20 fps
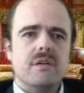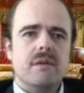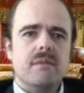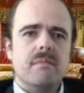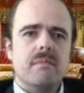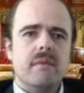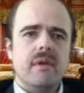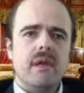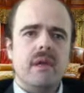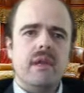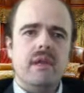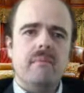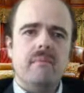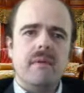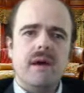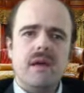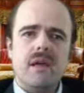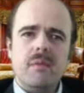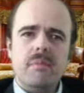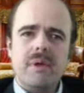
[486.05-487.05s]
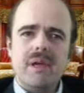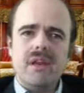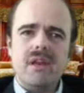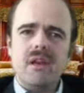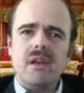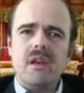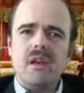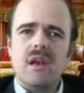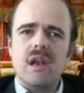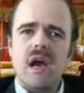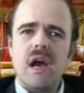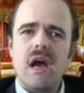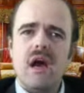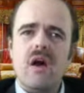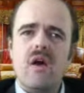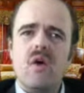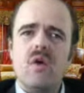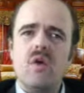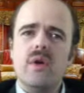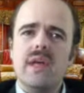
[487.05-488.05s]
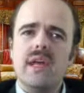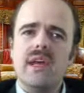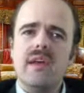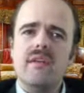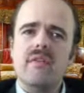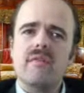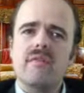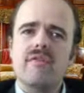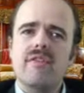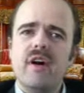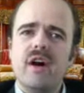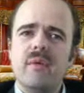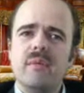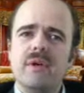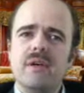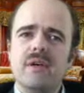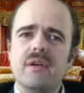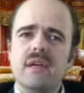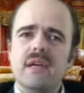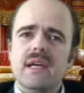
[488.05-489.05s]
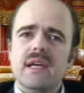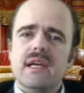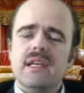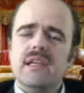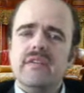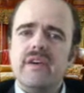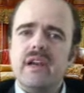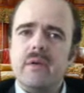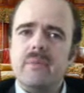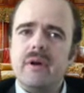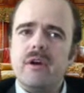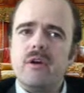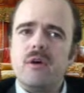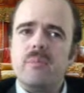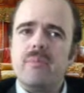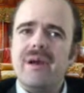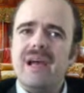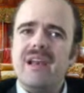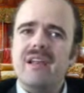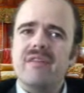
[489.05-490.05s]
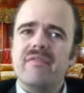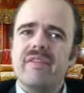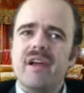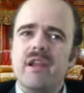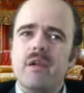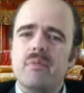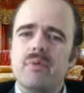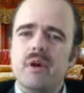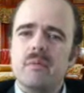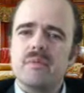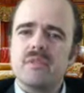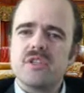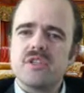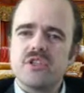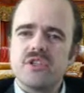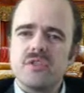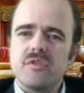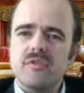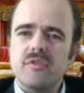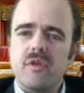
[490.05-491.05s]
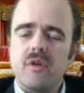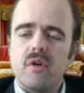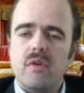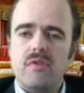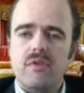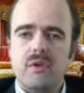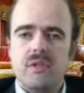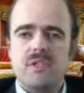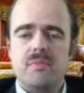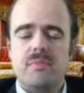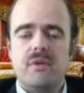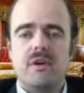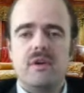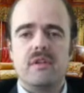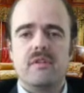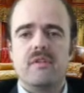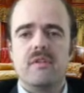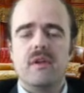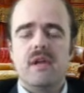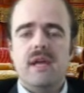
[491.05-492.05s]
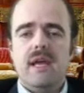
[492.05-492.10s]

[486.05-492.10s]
in my opinion, how can pharma develop a compelling value proposition for its products?